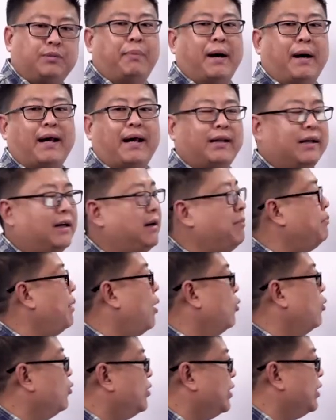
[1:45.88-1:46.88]
by the
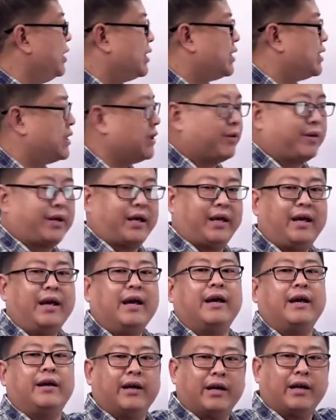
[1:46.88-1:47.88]
boundaries, okay?
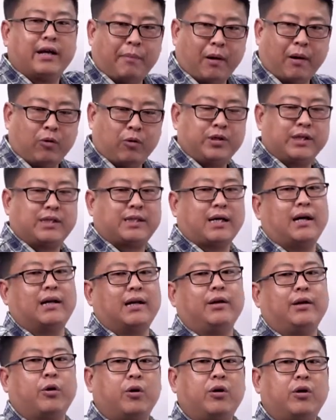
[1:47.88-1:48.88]
Here, the boundaries are
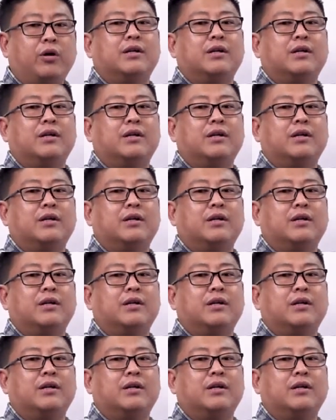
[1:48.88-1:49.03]
your